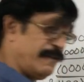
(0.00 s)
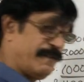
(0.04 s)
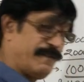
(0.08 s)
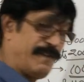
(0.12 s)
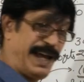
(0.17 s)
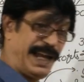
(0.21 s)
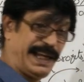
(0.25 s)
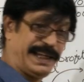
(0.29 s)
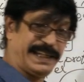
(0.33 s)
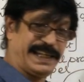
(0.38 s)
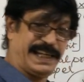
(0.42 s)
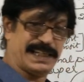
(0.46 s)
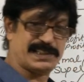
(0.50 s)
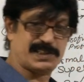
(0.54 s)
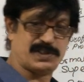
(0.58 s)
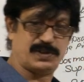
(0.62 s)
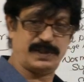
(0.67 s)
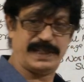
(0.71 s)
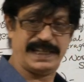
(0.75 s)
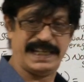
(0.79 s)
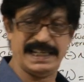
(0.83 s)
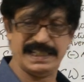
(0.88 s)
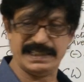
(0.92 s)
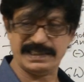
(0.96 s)
Well, dear
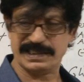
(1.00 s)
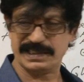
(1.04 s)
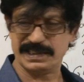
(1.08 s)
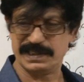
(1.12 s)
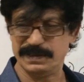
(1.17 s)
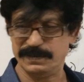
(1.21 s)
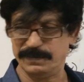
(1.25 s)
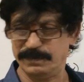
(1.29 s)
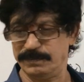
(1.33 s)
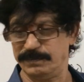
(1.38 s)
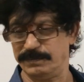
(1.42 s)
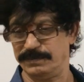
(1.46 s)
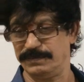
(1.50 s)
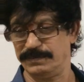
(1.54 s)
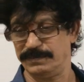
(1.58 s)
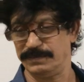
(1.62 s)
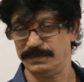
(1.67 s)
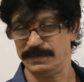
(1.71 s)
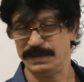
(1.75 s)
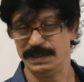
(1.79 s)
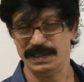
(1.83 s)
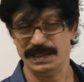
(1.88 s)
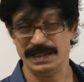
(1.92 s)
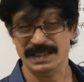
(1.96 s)
students,
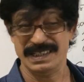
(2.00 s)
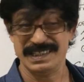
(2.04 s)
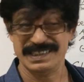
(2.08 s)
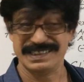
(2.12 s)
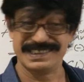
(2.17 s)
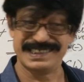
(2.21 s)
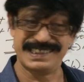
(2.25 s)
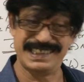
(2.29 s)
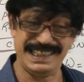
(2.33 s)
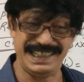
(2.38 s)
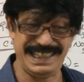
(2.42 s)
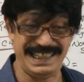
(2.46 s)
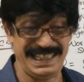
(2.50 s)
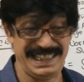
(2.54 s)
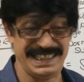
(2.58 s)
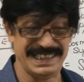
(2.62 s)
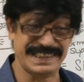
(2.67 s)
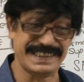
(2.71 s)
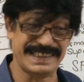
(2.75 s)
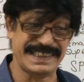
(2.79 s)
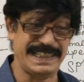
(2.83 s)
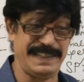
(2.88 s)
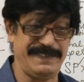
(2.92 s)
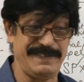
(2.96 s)
C
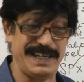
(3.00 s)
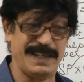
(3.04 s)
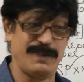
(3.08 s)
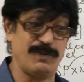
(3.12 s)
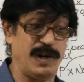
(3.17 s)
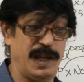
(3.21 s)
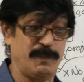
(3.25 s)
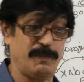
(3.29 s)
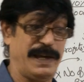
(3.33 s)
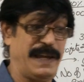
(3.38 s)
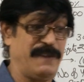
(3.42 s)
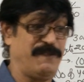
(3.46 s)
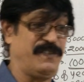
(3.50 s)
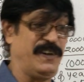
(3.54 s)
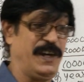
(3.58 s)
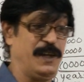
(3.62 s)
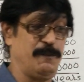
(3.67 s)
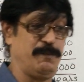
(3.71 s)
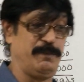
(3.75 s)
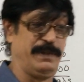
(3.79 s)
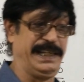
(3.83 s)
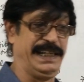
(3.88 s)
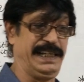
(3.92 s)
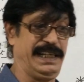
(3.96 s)
is given 1 by
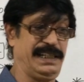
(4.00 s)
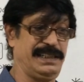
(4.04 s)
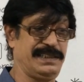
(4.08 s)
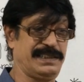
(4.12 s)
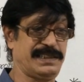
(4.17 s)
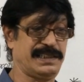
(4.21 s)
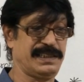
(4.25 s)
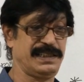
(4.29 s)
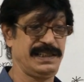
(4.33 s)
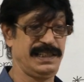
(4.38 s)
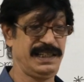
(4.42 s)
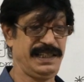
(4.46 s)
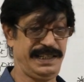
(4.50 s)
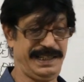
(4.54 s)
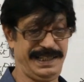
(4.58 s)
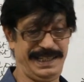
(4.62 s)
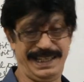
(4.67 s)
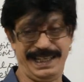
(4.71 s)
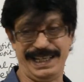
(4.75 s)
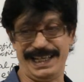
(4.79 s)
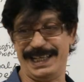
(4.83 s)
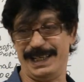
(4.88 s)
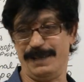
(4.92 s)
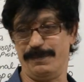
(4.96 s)
5 means
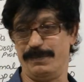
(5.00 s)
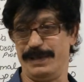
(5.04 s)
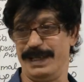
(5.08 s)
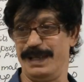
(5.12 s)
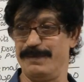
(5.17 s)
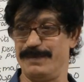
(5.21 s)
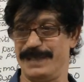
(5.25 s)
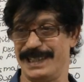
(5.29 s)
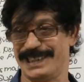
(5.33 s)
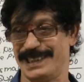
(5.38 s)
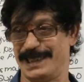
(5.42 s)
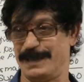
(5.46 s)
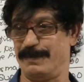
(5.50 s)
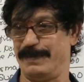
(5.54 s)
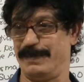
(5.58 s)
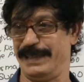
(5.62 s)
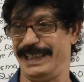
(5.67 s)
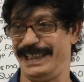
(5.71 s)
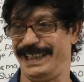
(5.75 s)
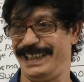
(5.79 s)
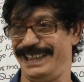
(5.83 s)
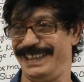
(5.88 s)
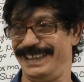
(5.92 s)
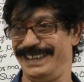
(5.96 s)
A and B must
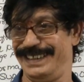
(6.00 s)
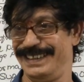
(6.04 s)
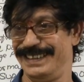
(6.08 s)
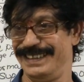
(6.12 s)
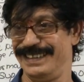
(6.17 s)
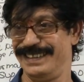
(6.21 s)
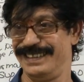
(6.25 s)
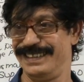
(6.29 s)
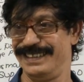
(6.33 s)
be